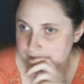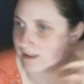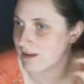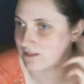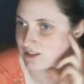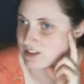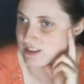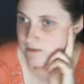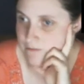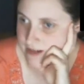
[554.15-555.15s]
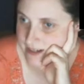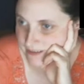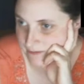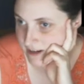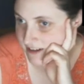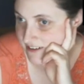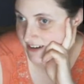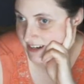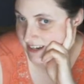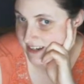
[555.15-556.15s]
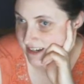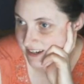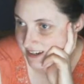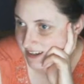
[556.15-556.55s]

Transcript: That was just some random render I did.